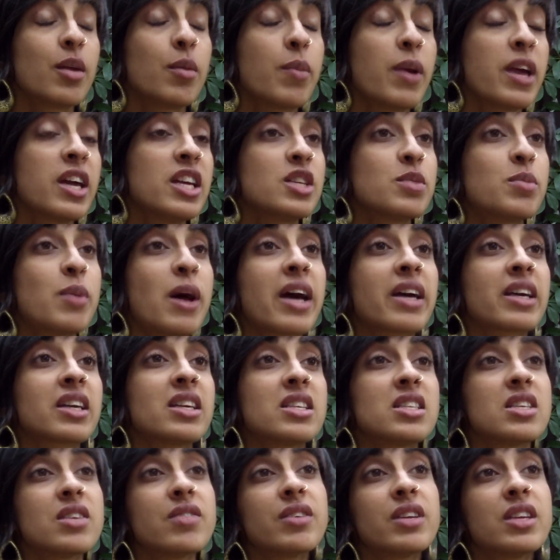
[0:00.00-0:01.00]
it pays
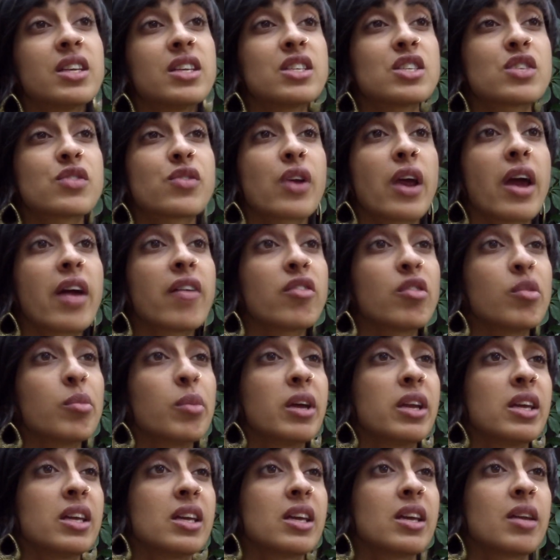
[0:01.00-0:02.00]
back in dividends for
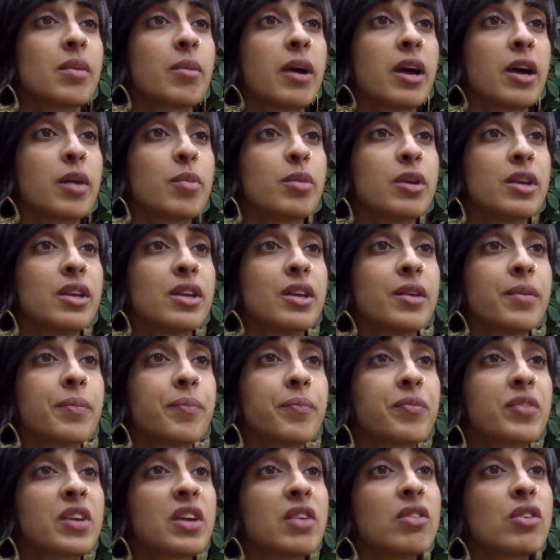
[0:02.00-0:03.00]
everybody, in my
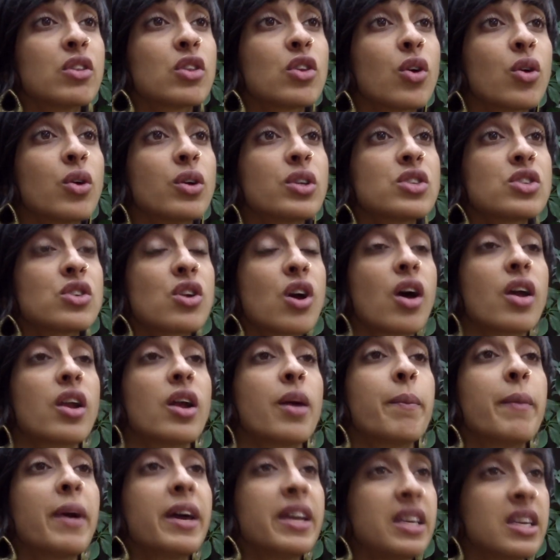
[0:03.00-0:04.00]
opinion, even though it's
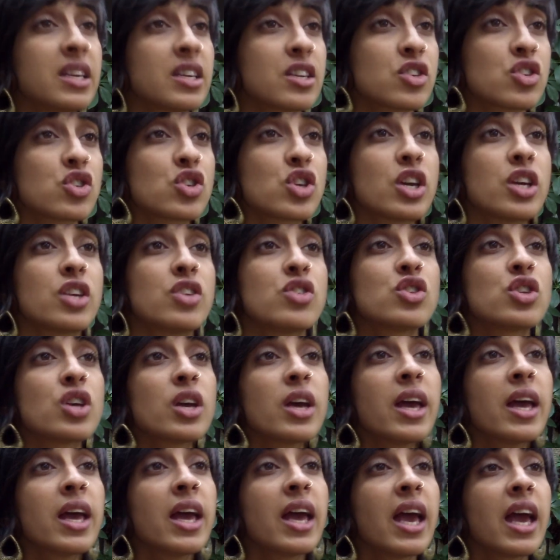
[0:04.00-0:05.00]
not a money exchange.
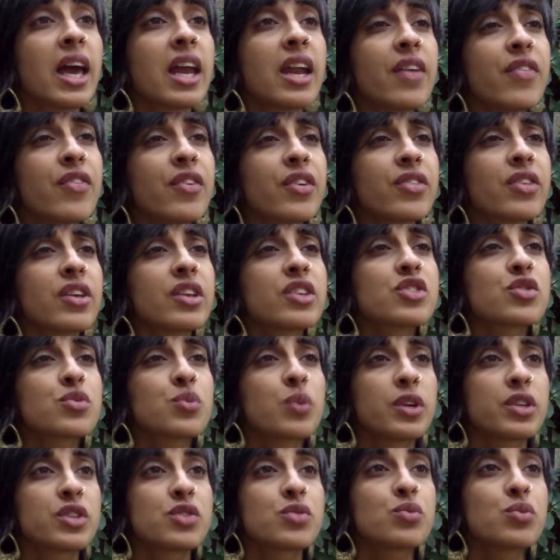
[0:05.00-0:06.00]
And I think
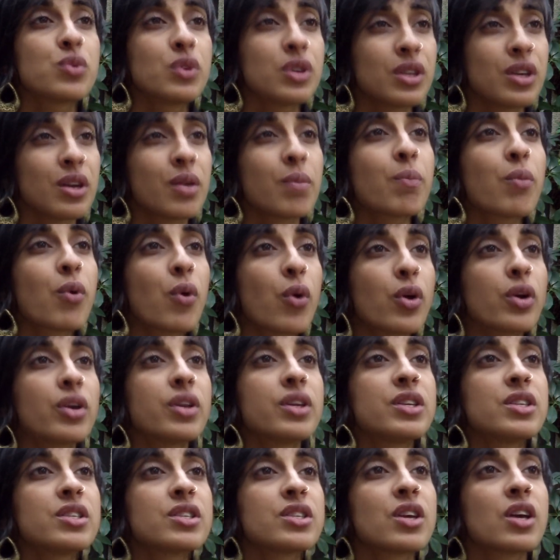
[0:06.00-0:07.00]
that's what's really
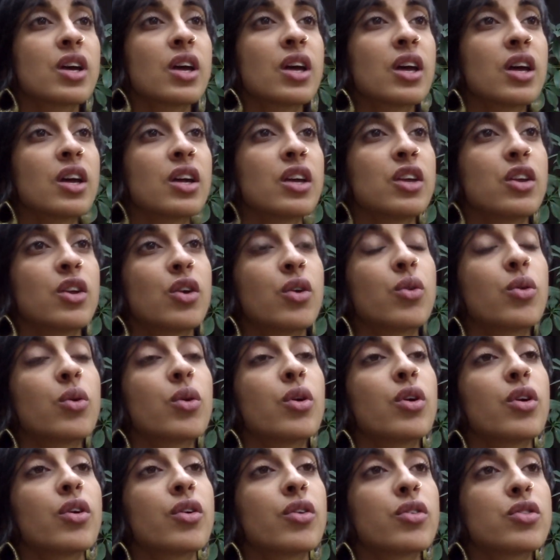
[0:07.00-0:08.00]
important is,
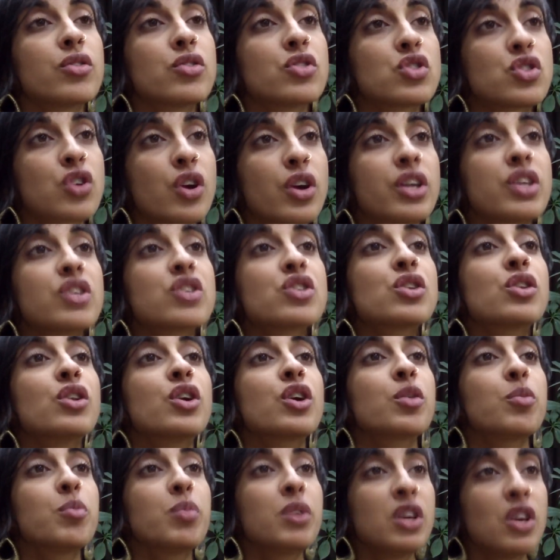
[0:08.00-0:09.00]
starting to
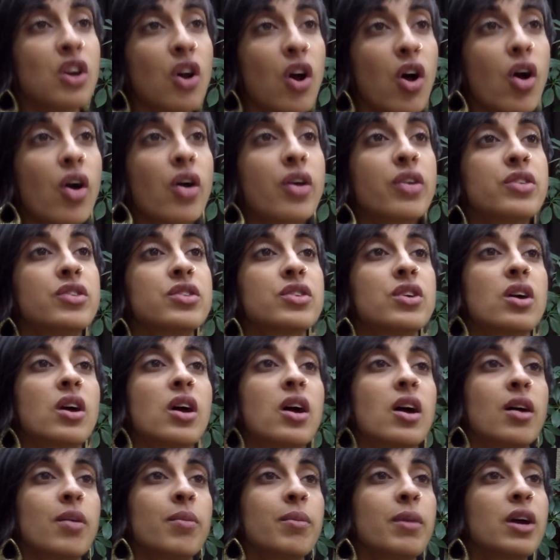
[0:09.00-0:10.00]
look beyond
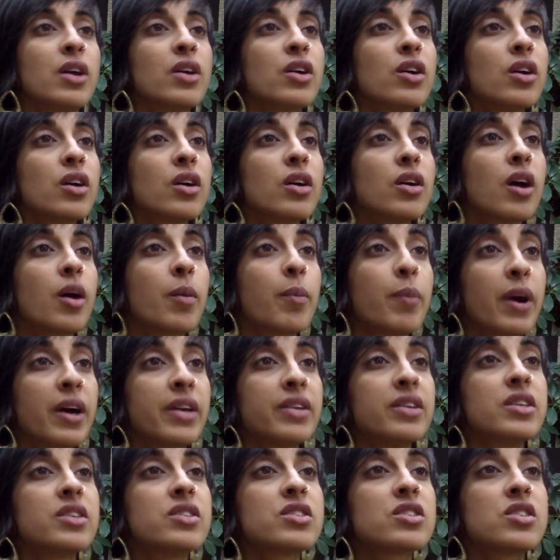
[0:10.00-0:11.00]

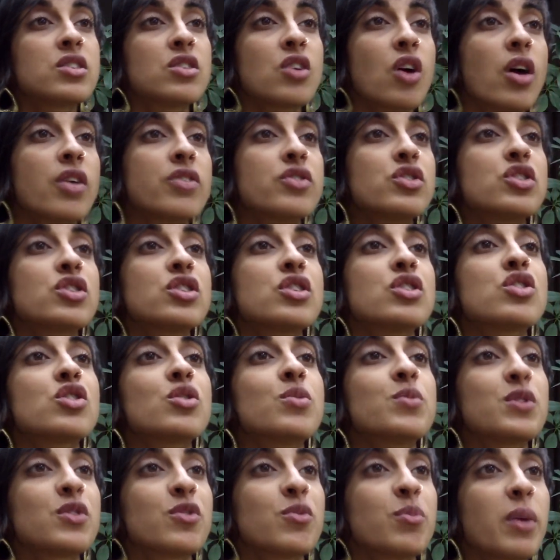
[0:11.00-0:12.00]
abundance, not just in
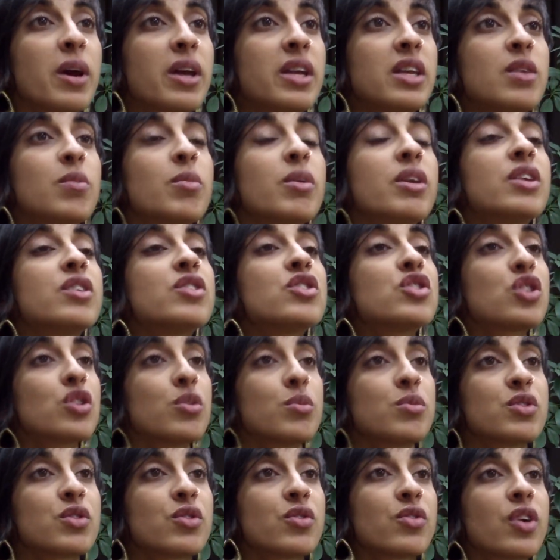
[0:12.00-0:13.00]
terms of money, but in
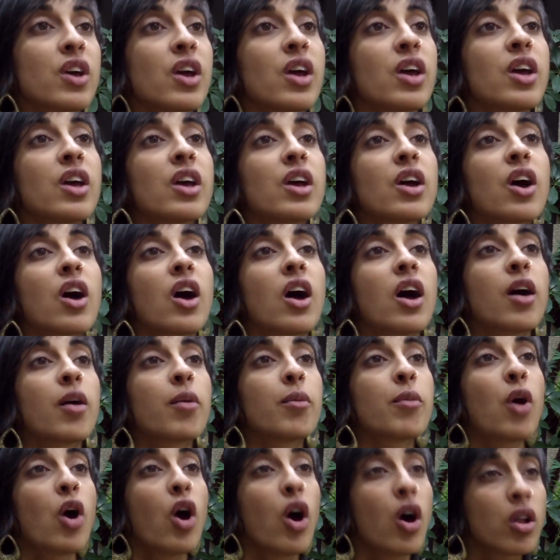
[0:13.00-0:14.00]
terms of
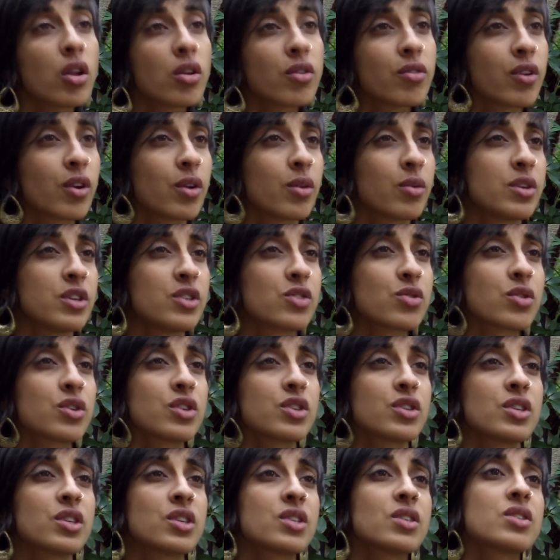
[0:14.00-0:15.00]
all of our
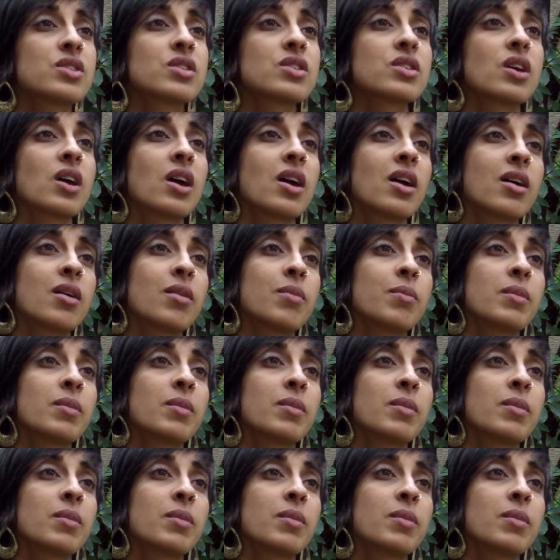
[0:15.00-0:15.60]
resources,